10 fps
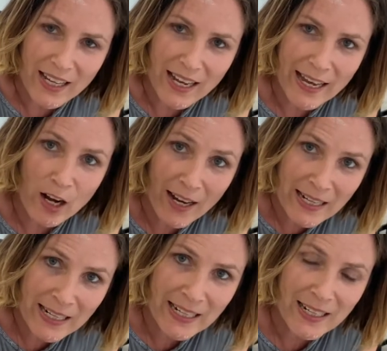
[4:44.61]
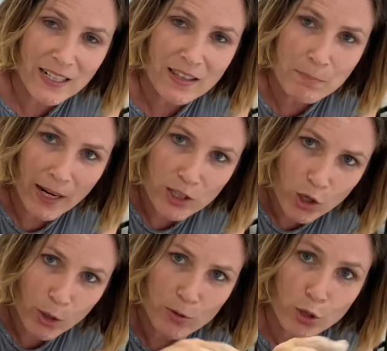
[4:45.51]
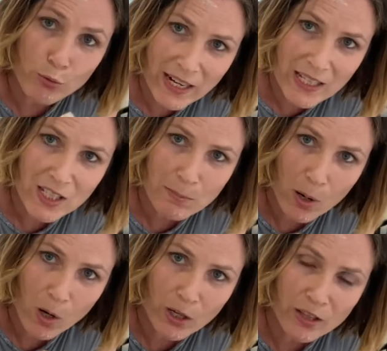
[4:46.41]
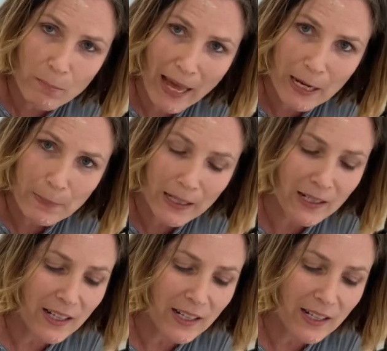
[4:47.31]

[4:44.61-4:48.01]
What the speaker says: and I need my dome to rest upon the paper.